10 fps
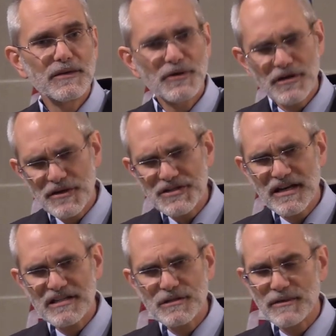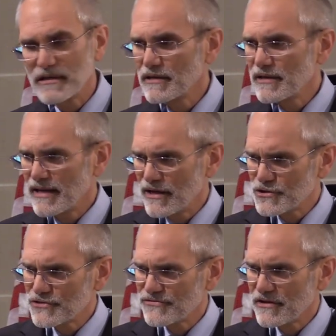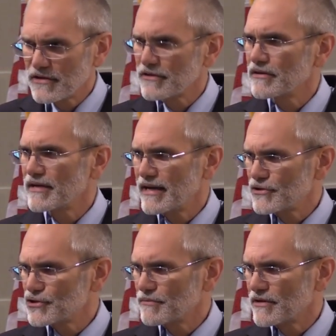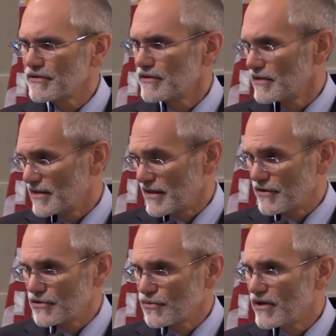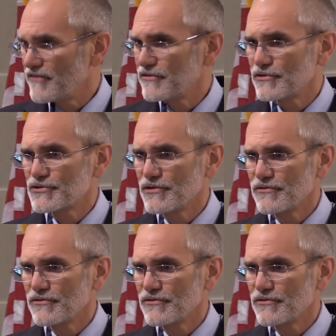And he would always ask me, how's your father? How's your mother? How are your wife and your